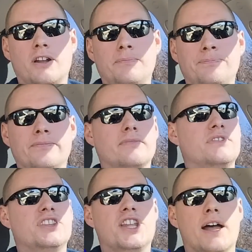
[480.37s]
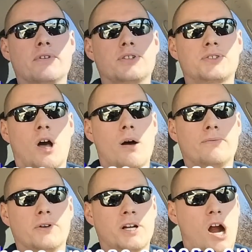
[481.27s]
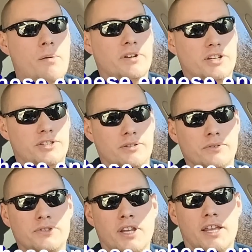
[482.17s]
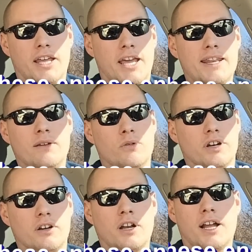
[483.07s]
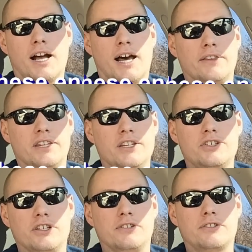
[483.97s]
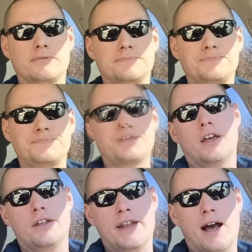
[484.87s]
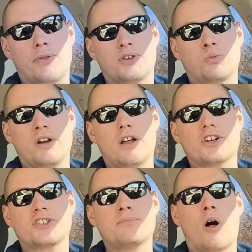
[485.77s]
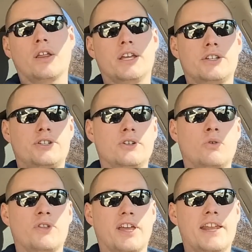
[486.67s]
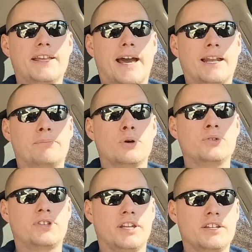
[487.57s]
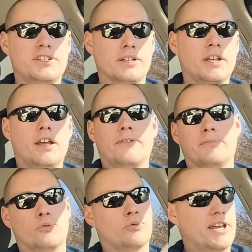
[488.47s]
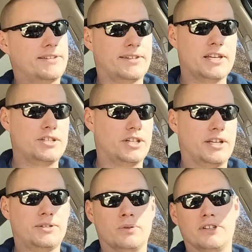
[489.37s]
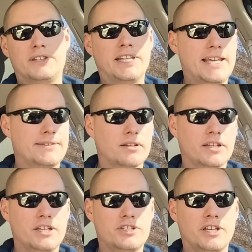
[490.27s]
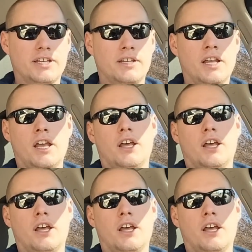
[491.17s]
in them, never saw them for carbon issues anywhere on the engines. Now, there's one other small issue with any kind of boosted engine, from a race engine to a diesel engine